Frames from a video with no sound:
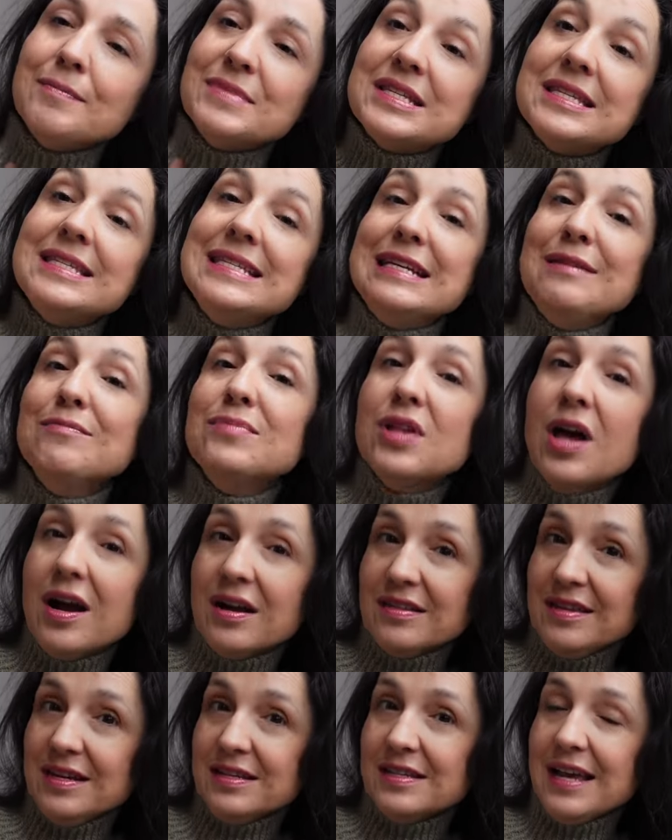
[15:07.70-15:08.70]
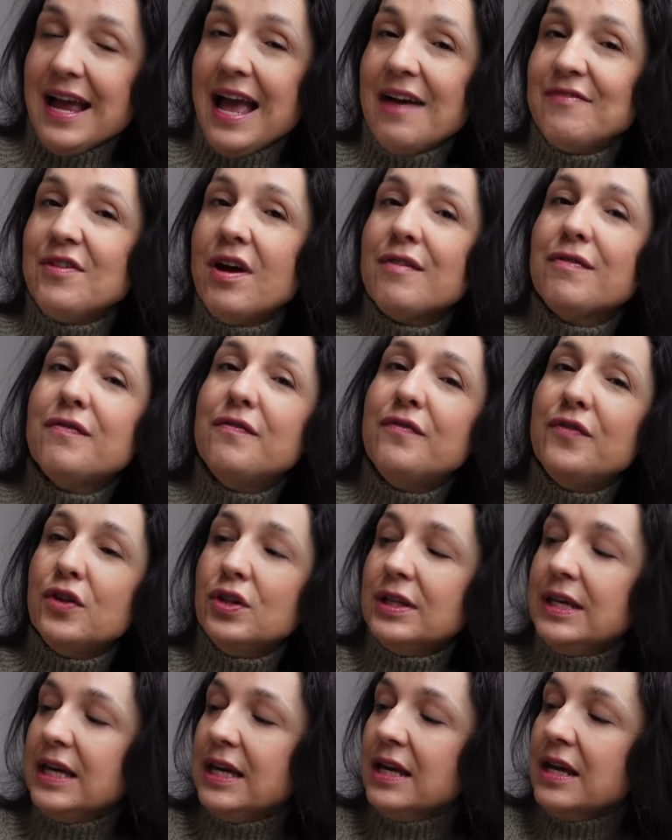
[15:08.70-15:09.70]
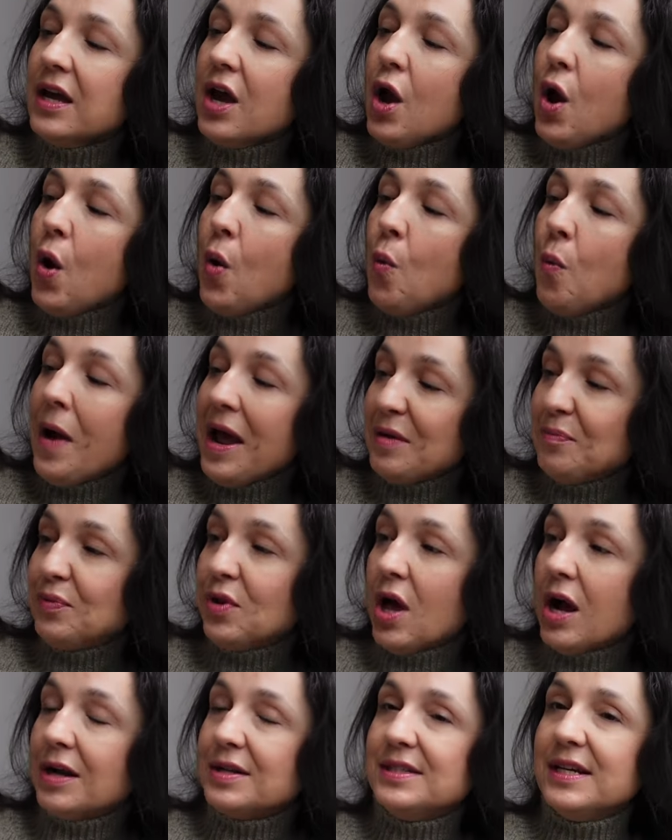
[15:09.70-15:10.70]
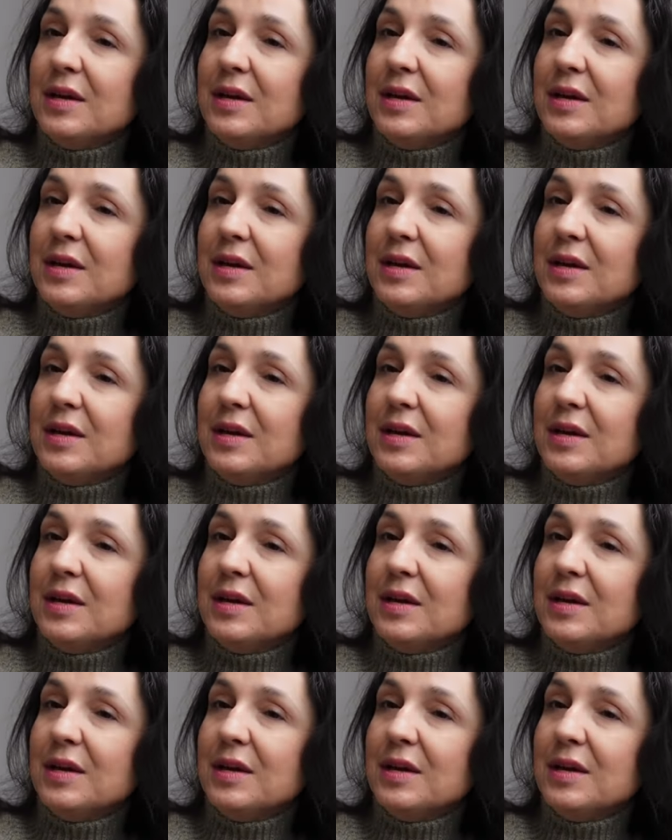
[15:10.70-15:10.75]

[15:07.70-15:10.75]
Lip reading: steam blocked this. I have not fully wet blocked